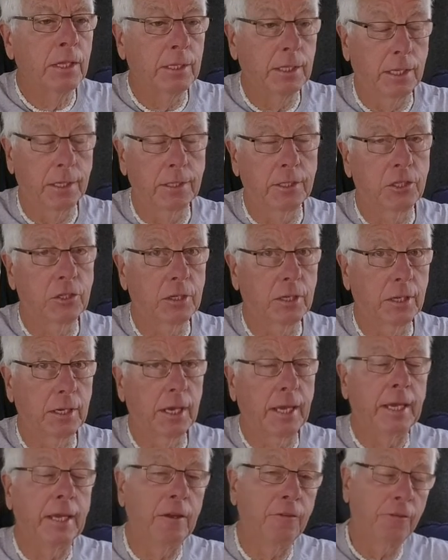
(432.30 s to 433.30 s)
that uh,
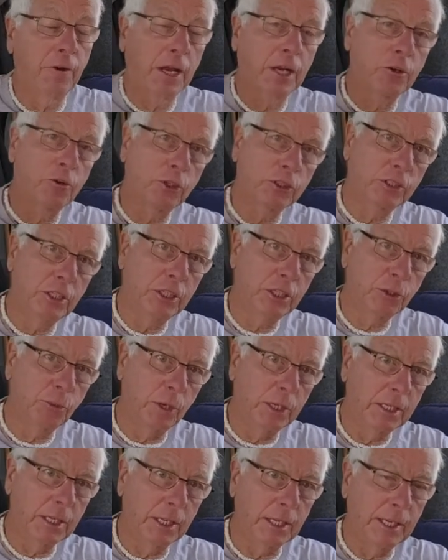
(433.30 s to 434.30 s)
if I cross into
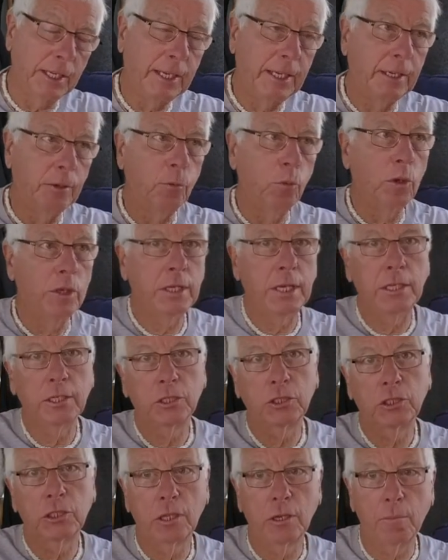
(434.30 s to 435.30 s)
Italy within
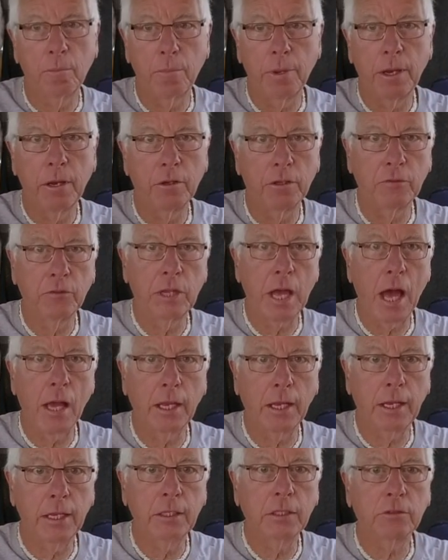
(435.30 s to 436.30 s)
a certain period of
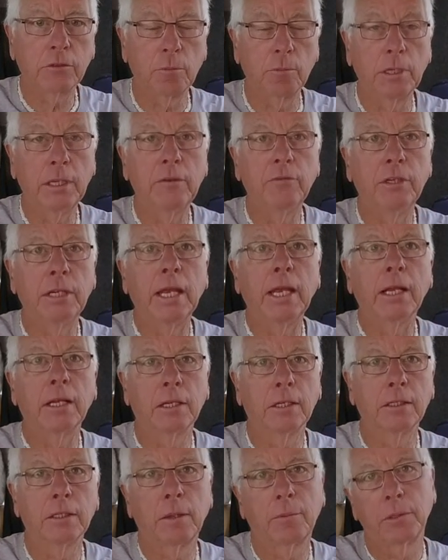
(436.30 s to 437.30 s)
days from leaving
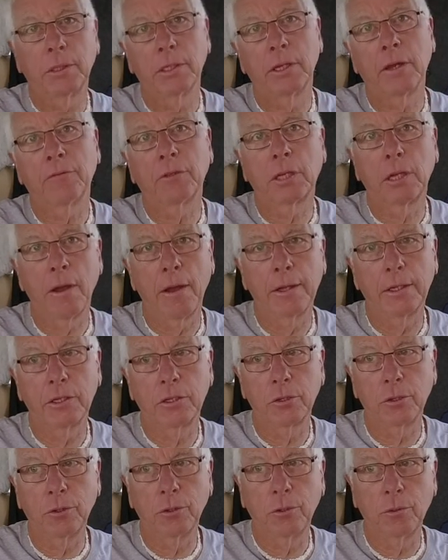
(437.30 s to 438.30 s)
England, I'm going to have to go
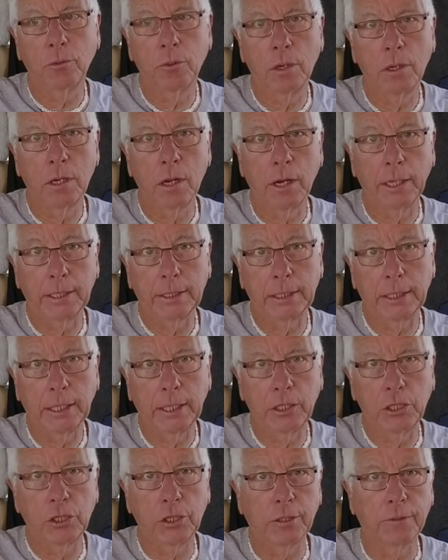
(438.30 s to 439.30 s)
into uh,
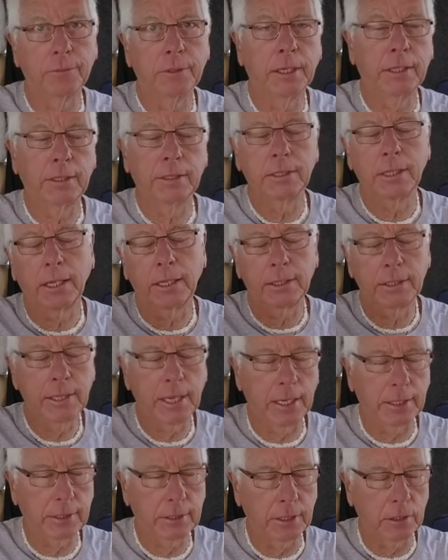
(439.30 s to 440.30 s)
isolation and take
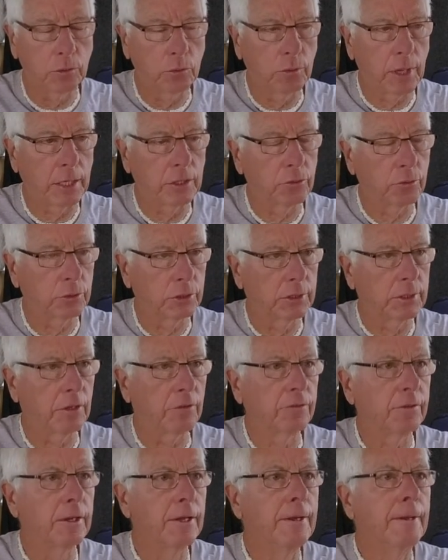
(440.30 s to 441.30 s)
tests and all that sort of
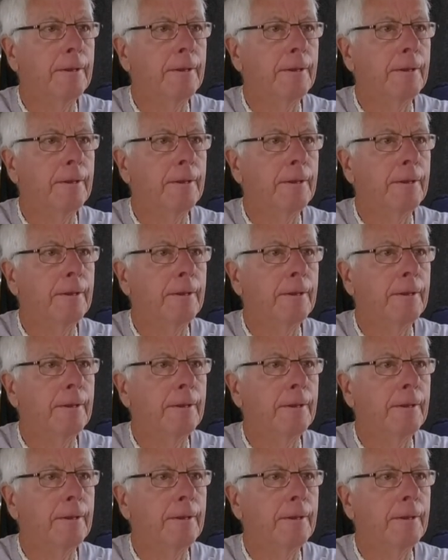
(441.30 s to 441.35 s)
stuff.